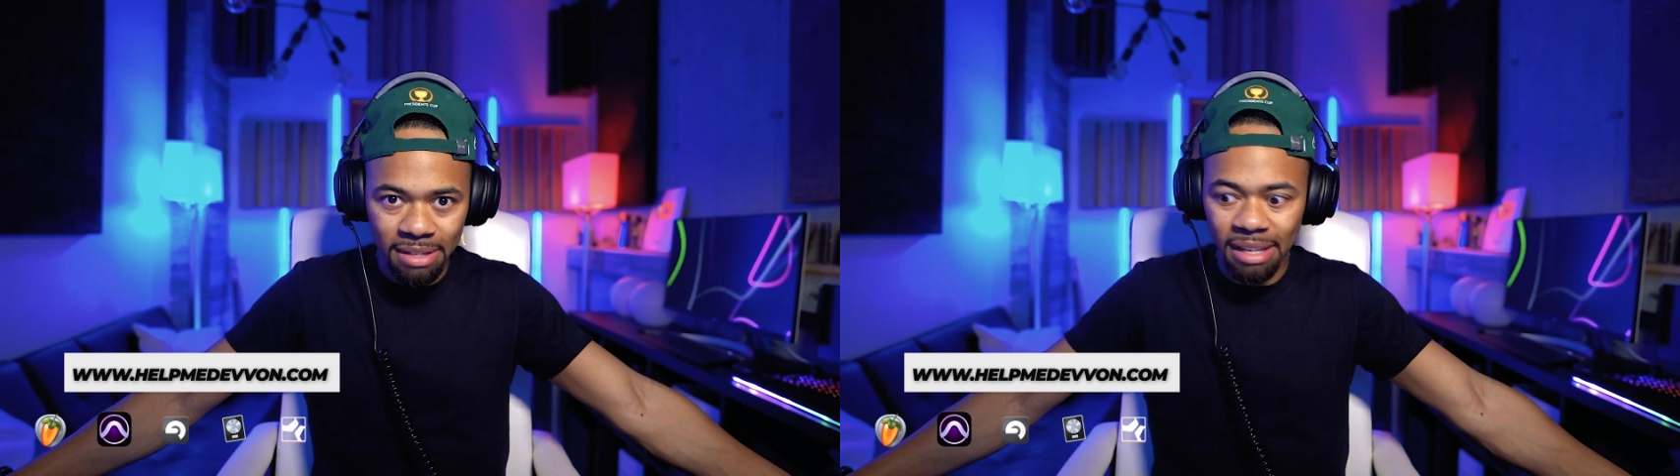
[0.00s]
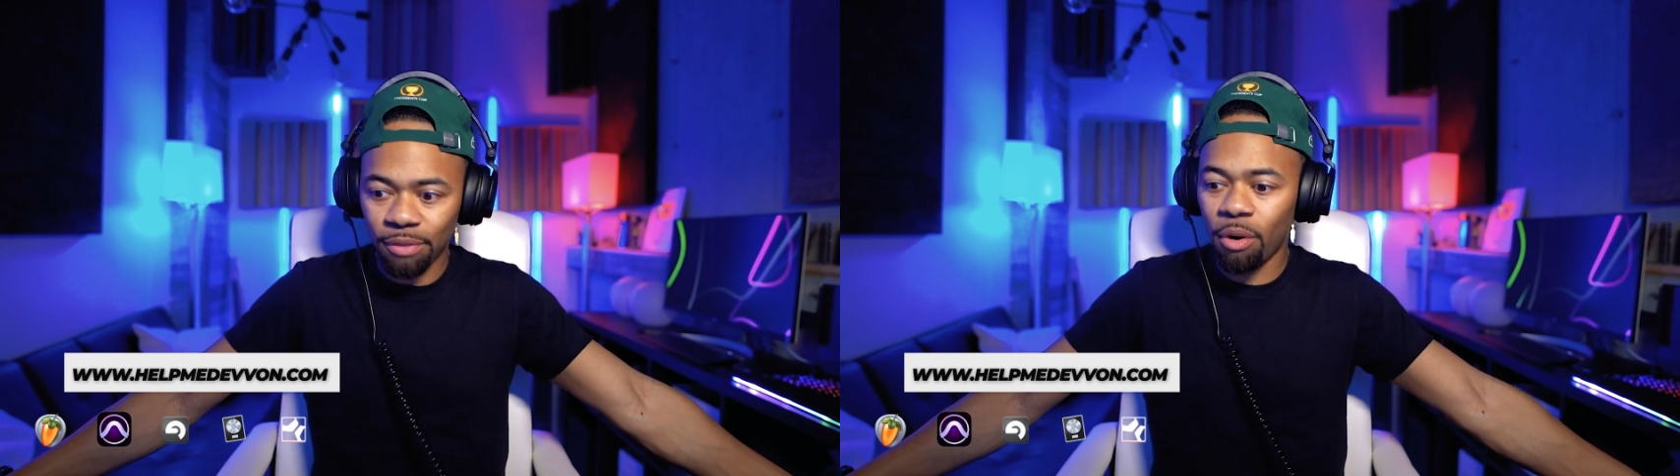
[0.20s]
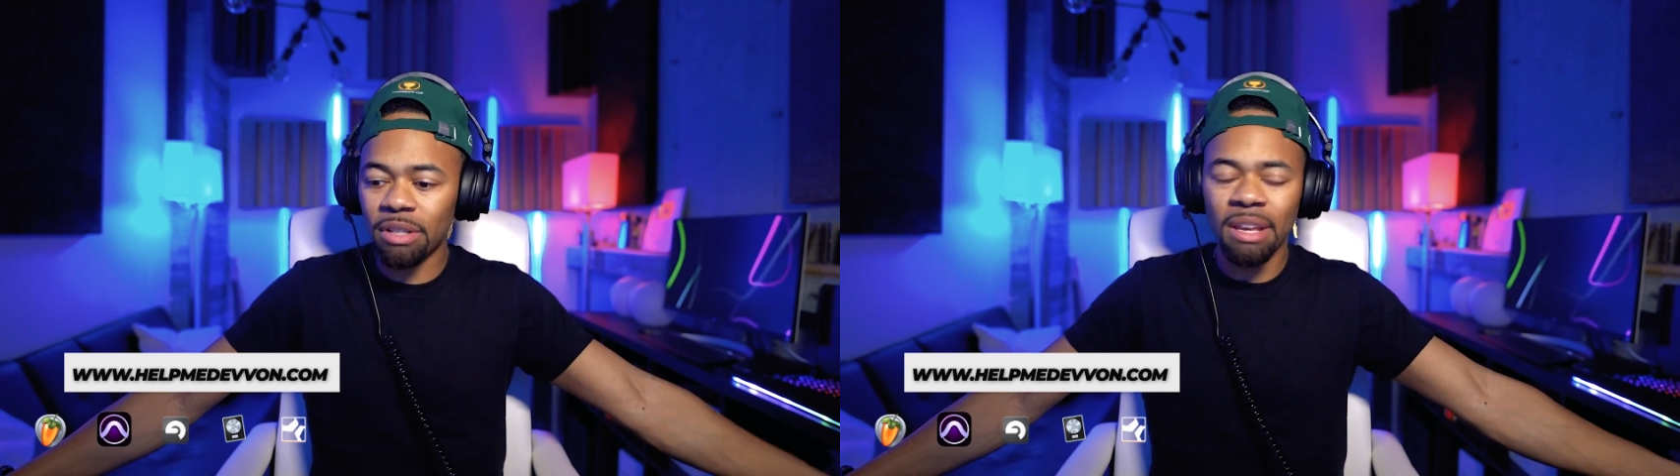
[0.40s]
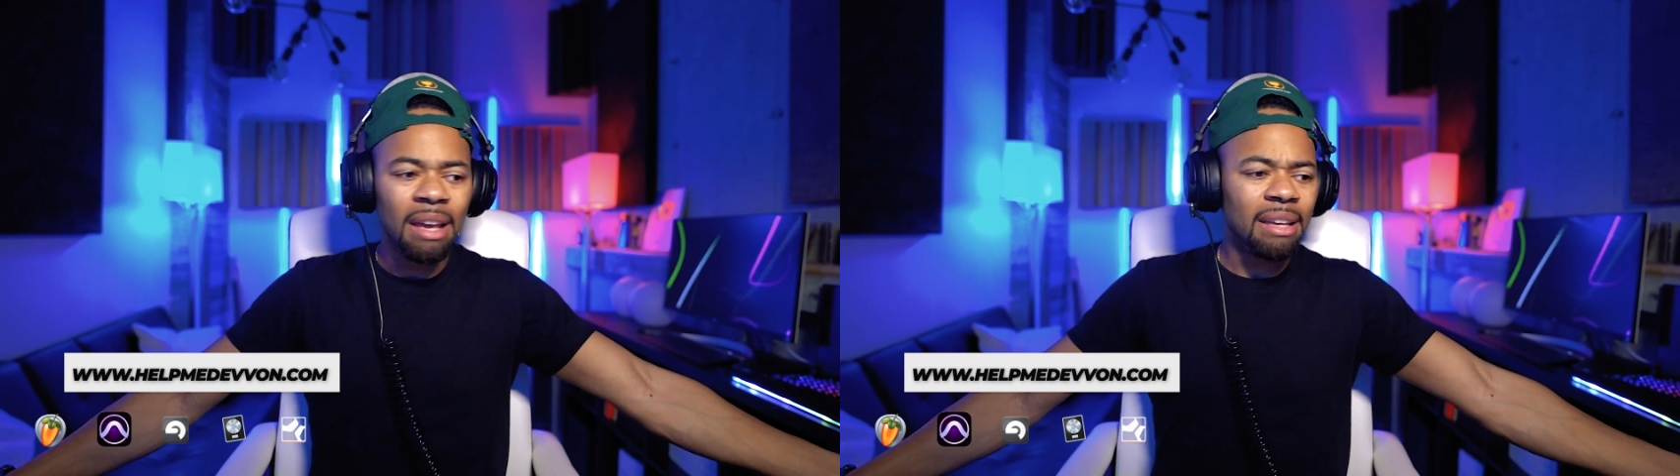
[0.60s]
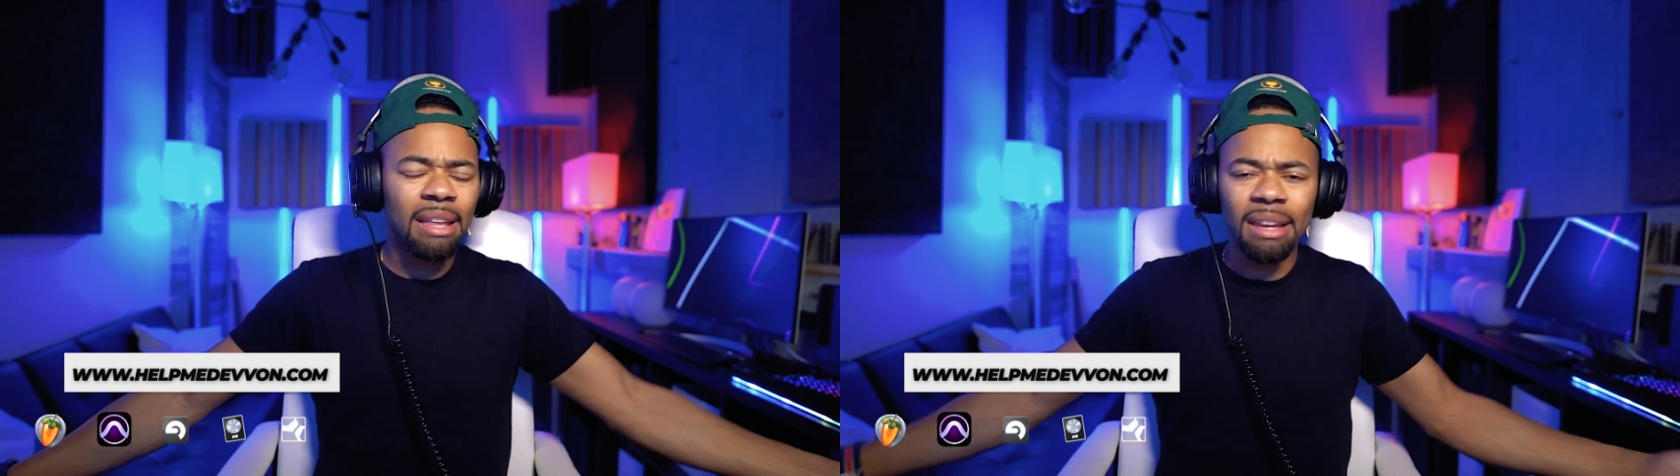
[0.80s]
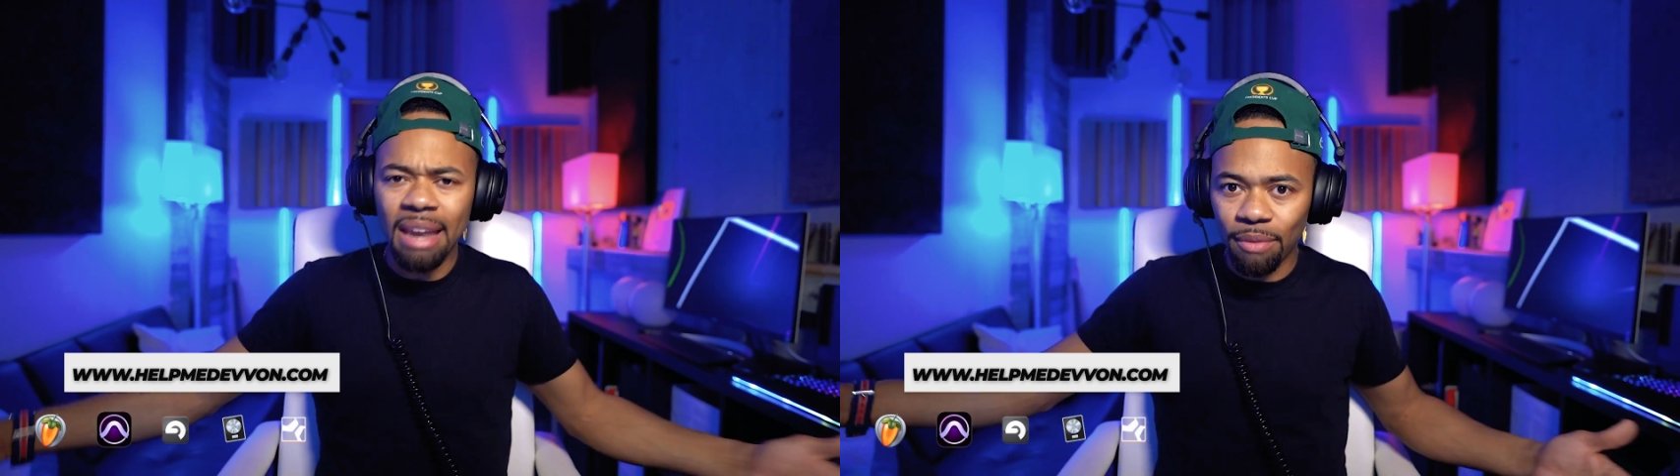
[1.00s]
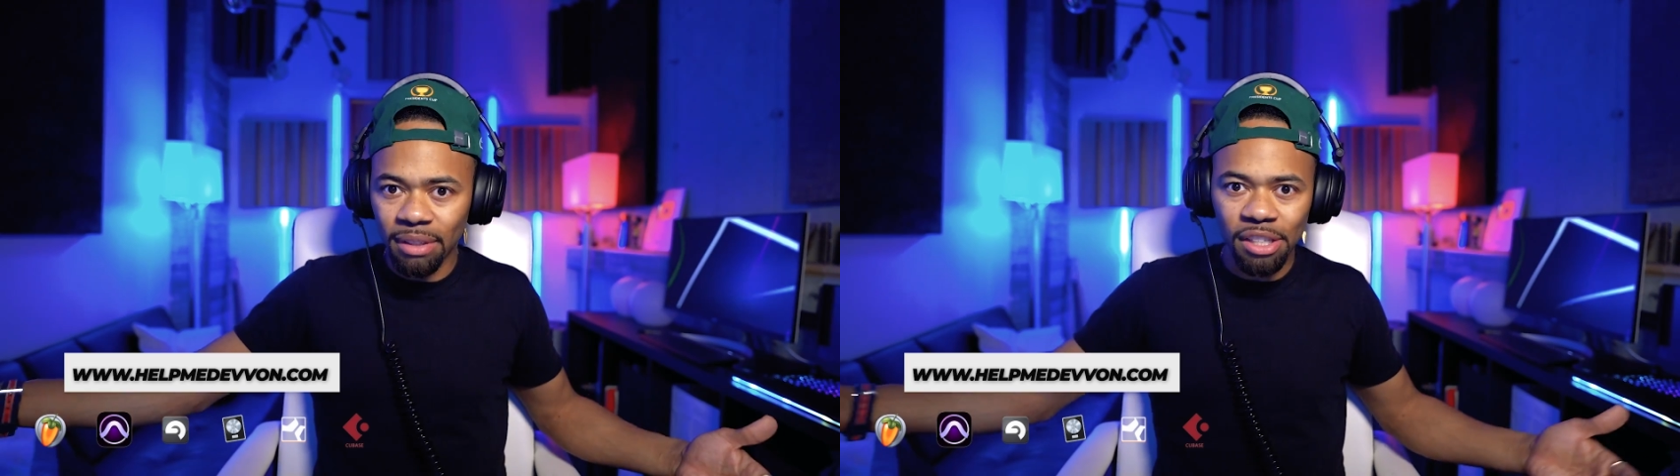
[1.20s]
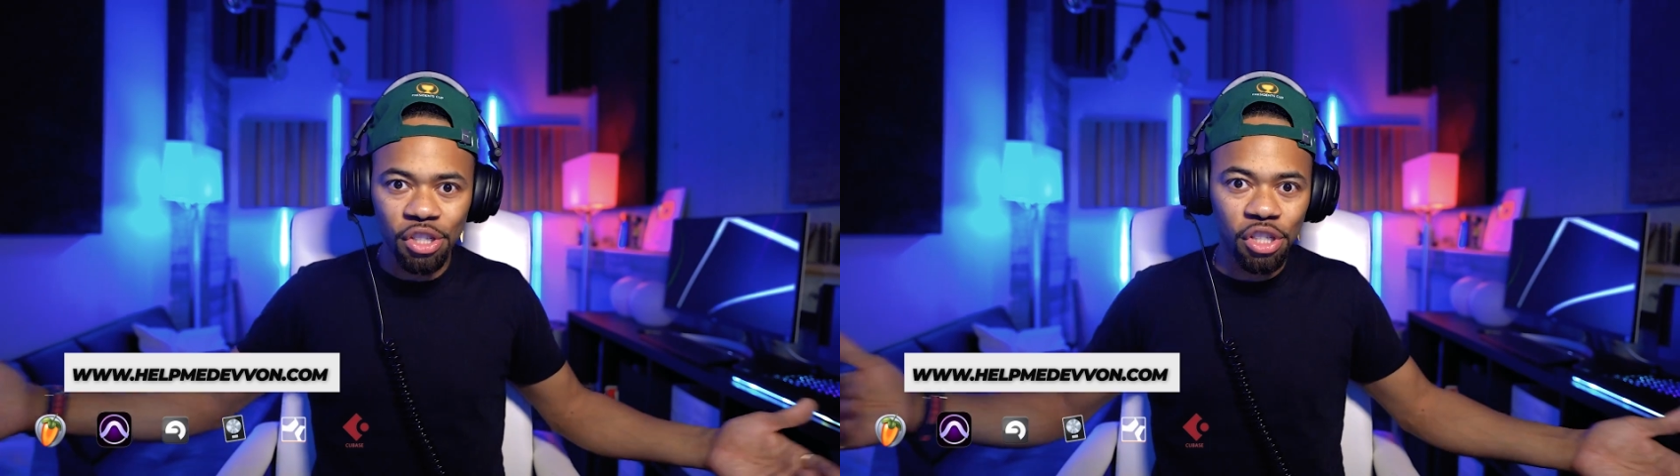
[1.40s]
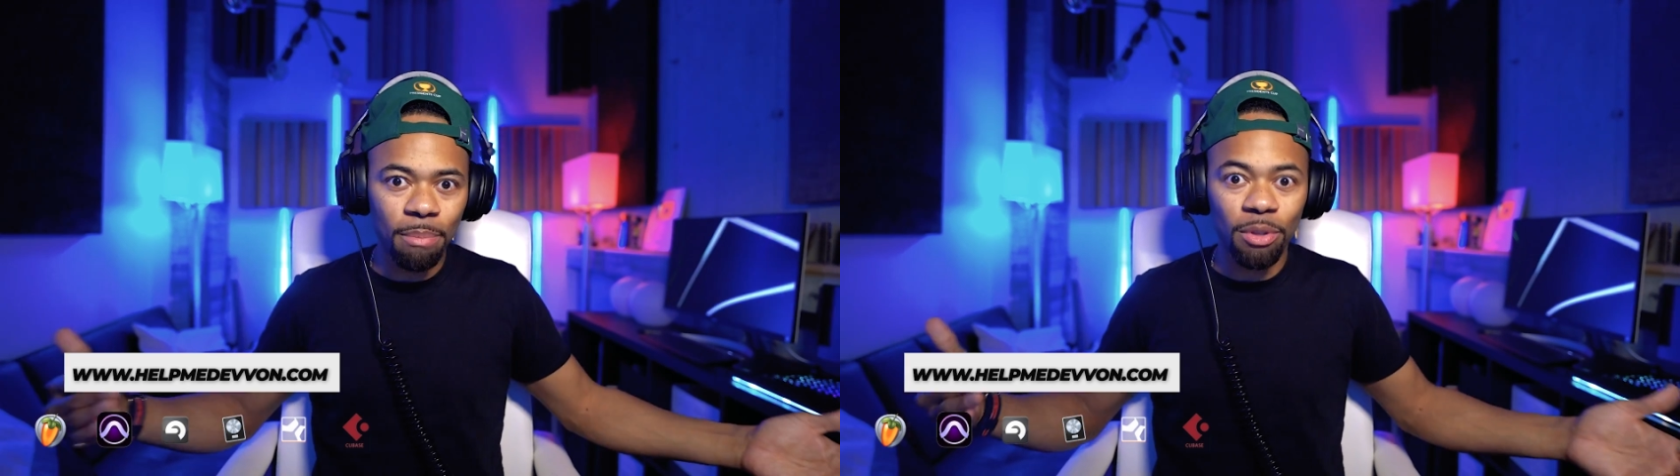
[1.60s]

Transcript: as far as getting that relationship